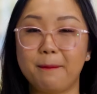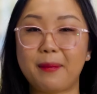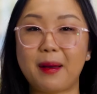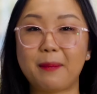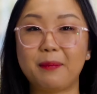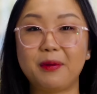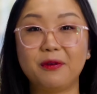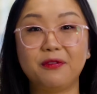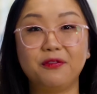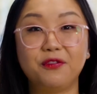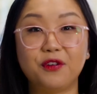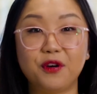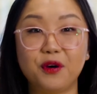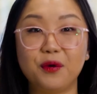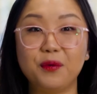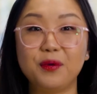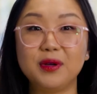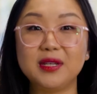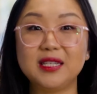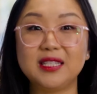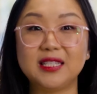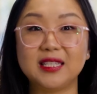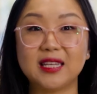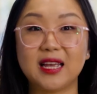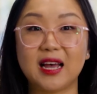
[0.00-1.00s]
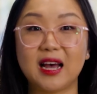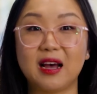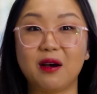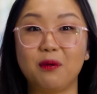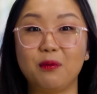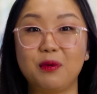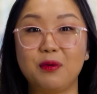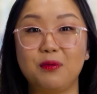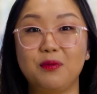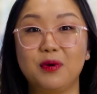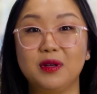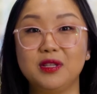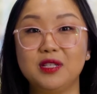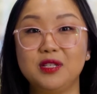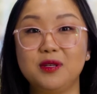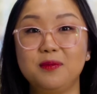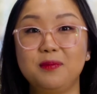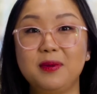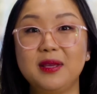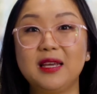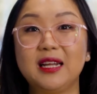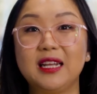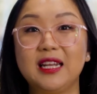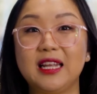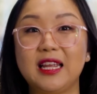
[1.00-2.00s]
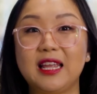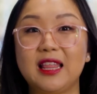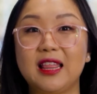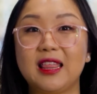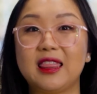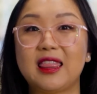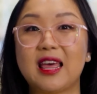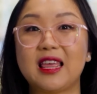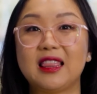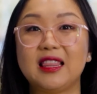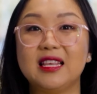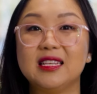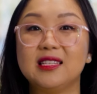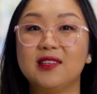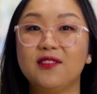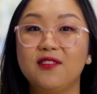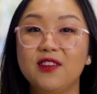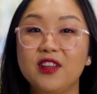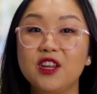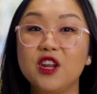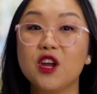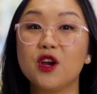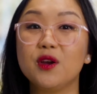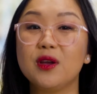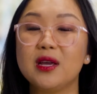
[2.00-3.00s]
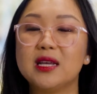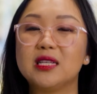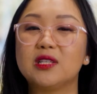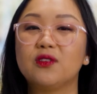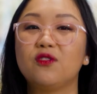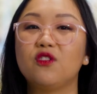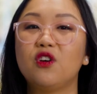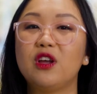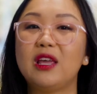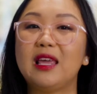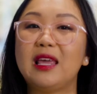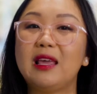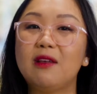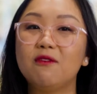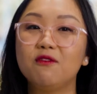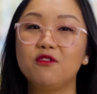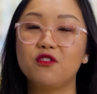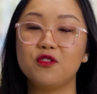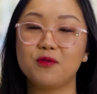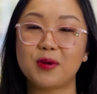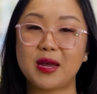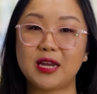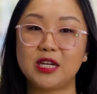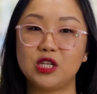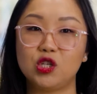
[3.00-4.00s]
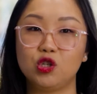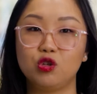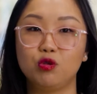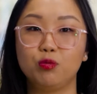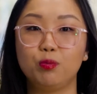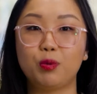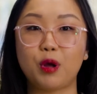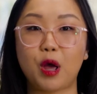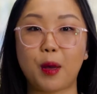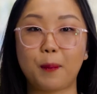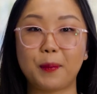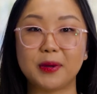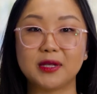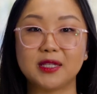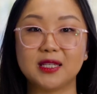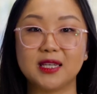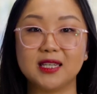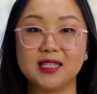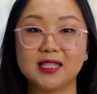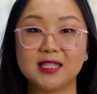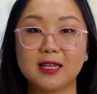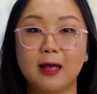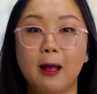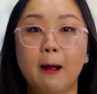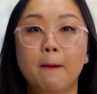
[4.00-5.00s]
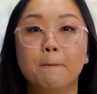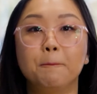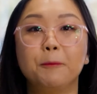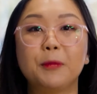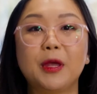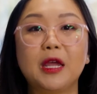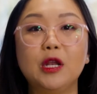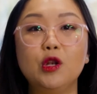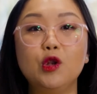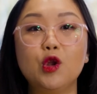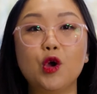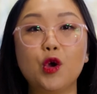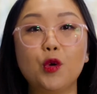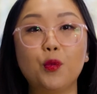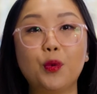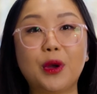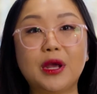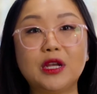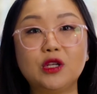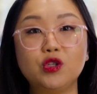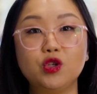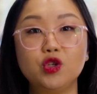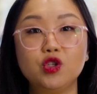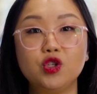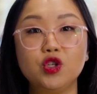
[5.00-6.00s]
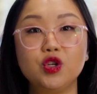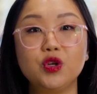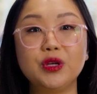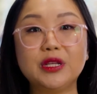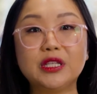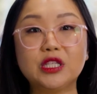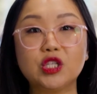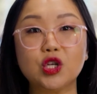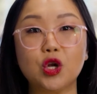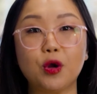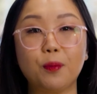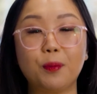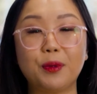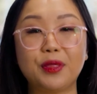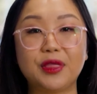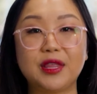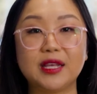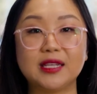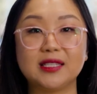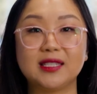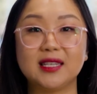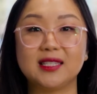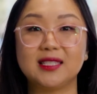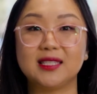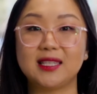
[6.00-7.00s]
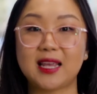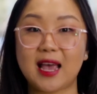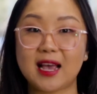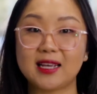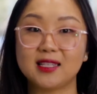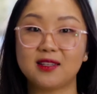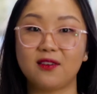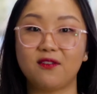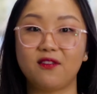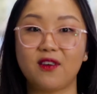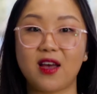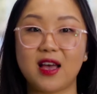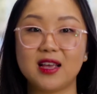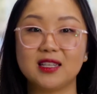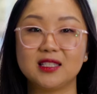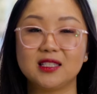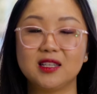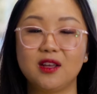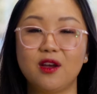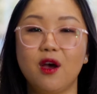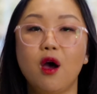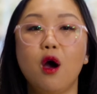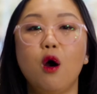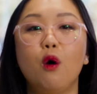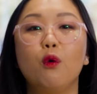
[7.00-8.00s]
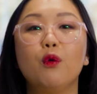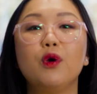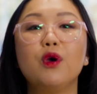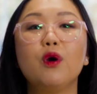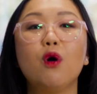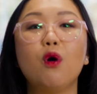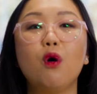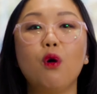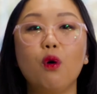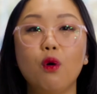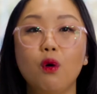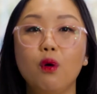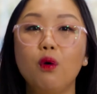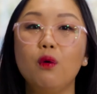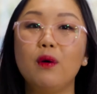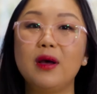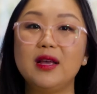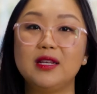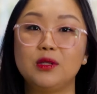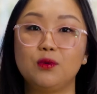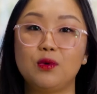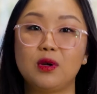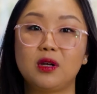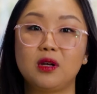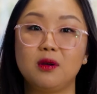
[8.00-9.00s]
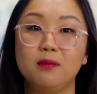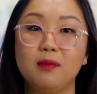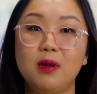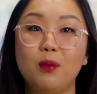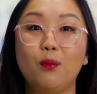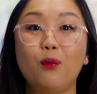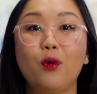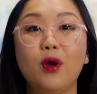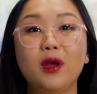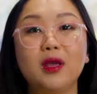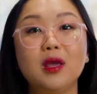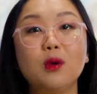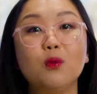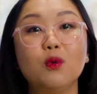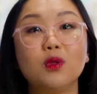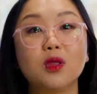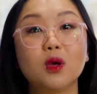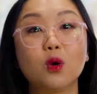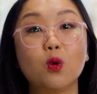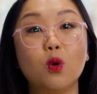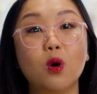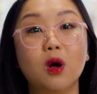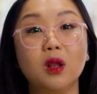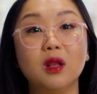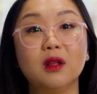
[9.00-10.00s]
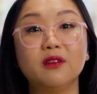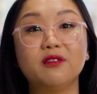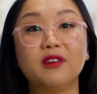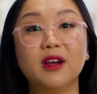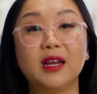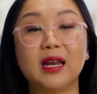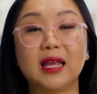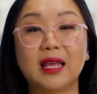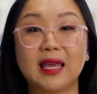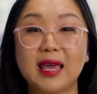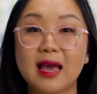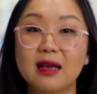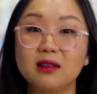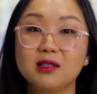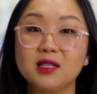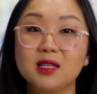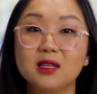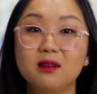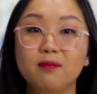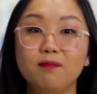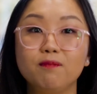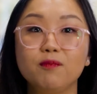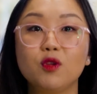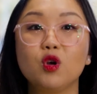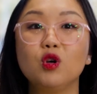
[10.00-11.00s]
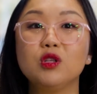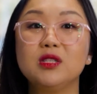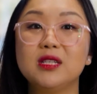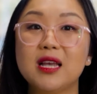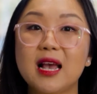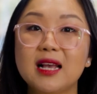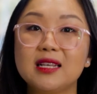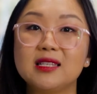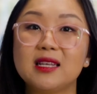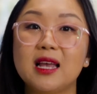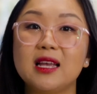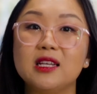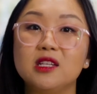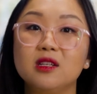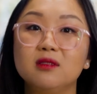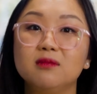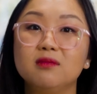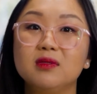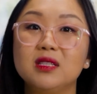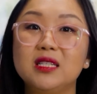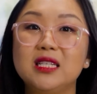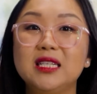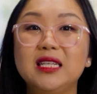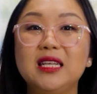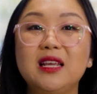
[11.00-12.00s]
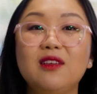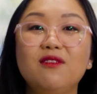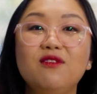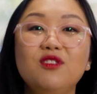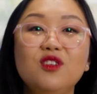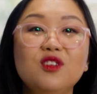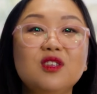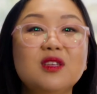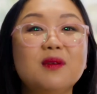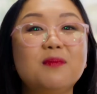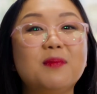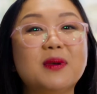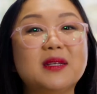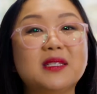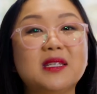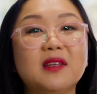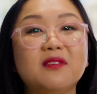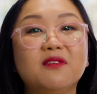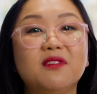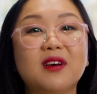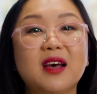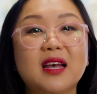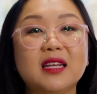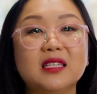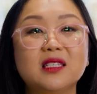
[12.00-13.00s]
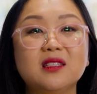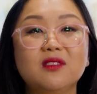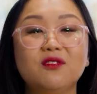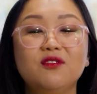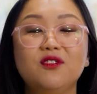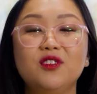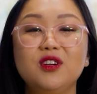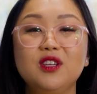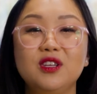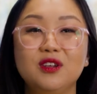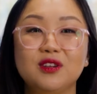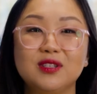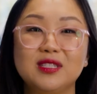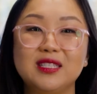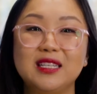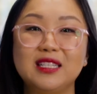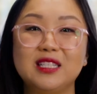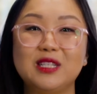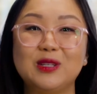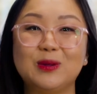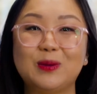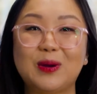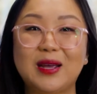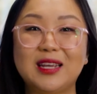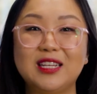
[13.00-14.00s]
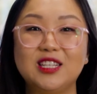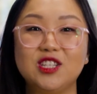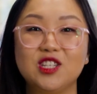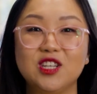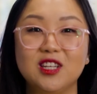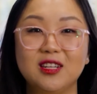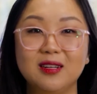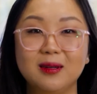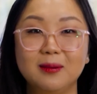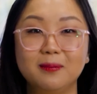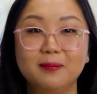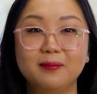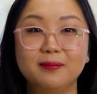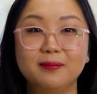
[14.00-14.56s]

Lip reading: But before we start, we want to be clear that this video is for informational purposes. In no way should you interpret this as tax advice. We always recommend working with a qualified accountant or tax agent to give you the best advice for your situation.